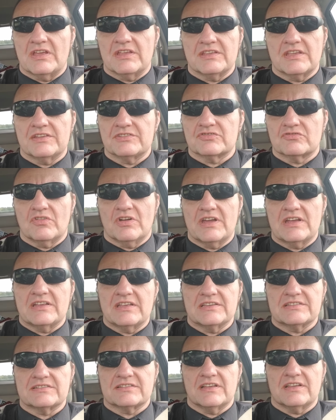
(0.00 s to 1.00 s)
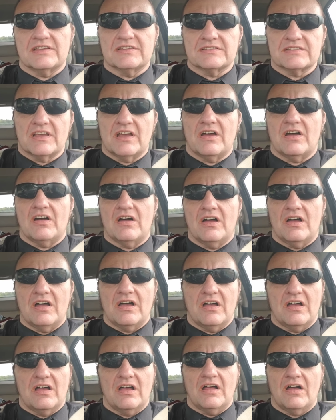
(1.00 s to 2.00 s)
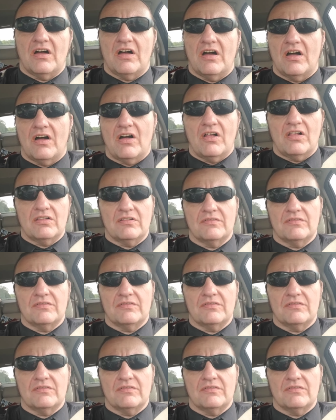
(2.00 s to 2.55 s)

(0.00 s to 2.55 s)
it's great. It's all